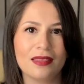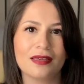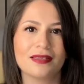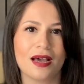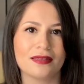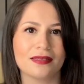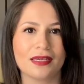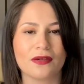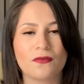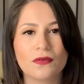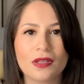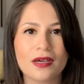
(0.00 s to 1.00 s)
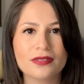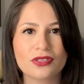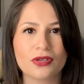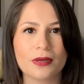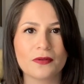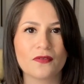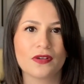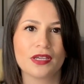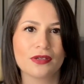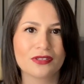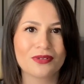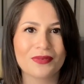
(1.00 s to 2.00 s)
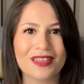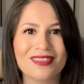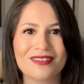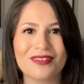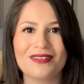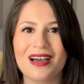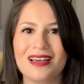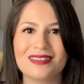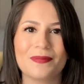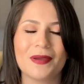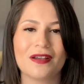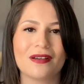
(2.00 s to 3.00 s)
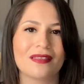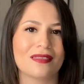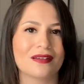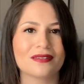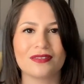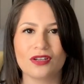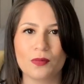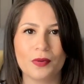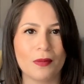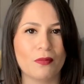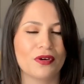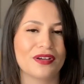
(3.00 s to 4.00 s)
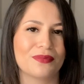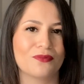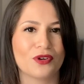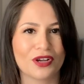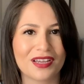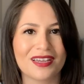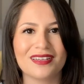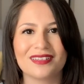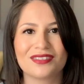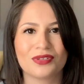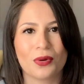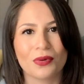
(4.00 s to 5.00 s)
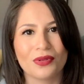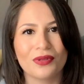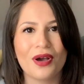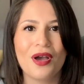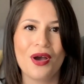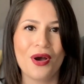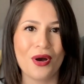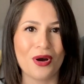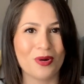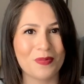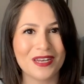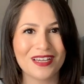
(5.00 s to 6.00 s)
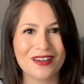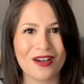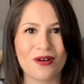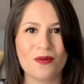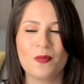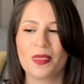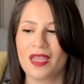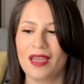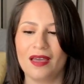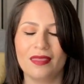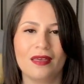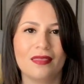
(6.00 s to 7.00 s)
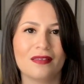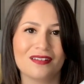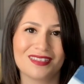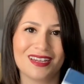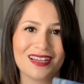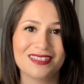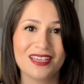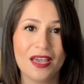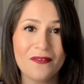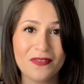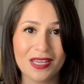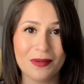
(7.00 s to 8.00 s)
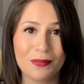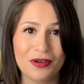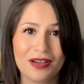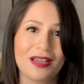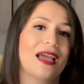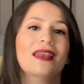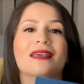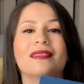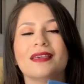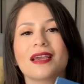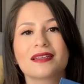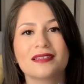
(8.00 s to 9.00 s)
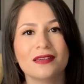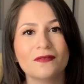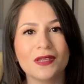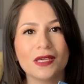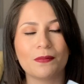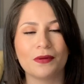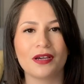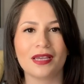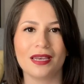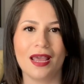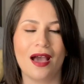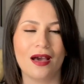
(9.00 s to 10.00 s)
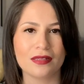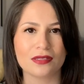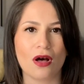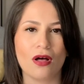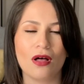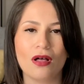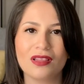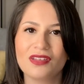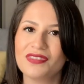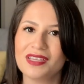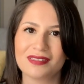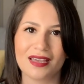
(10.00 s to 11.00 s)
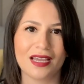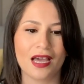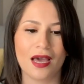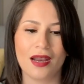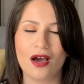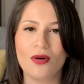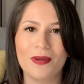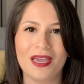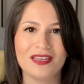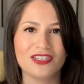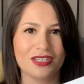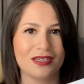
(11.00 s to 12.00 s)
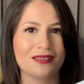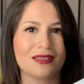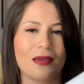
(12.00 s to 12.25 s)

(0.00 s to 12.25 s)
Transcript: This has like a full-on script for you to run through. As a parent, there's no prep work. It is total open and go. And then there's an activity book, and in the activity book it has all of these like cutout pages.